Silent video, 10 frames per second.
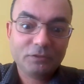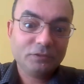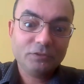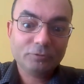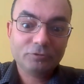
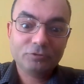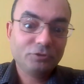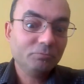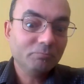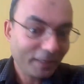this how
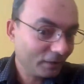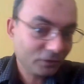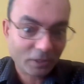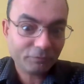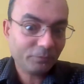to make the
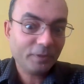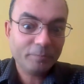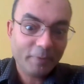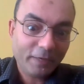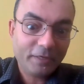software
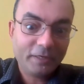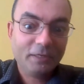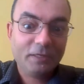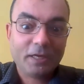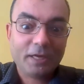
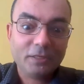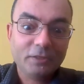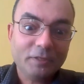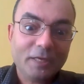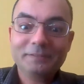better.
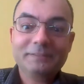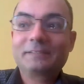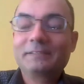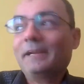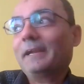And oh, this is
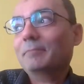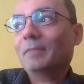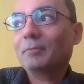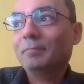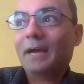a great idea.
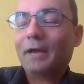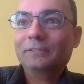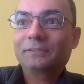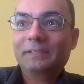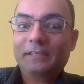Maybe I
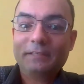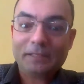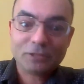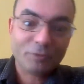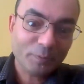was thinking
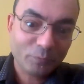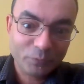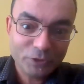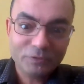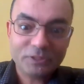that's how people
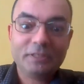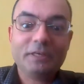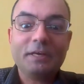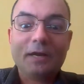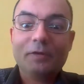would use
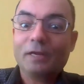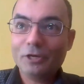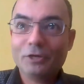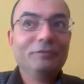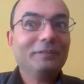it. And now, oh
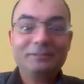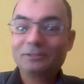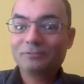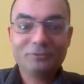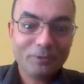no,
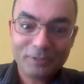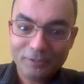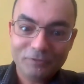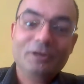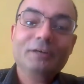that's
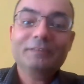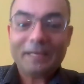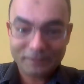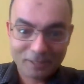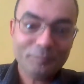totally wrong.
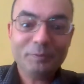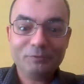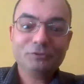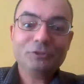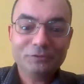That's how
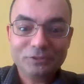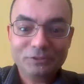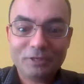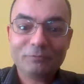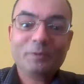people should use
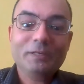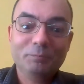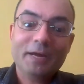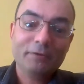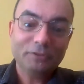the software
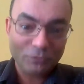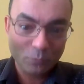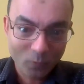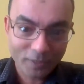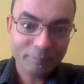is by just
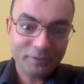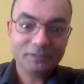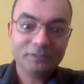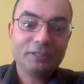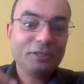one
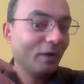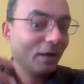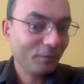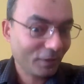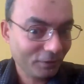person telling you
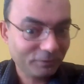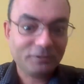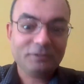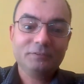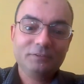how they
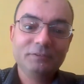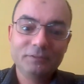use it.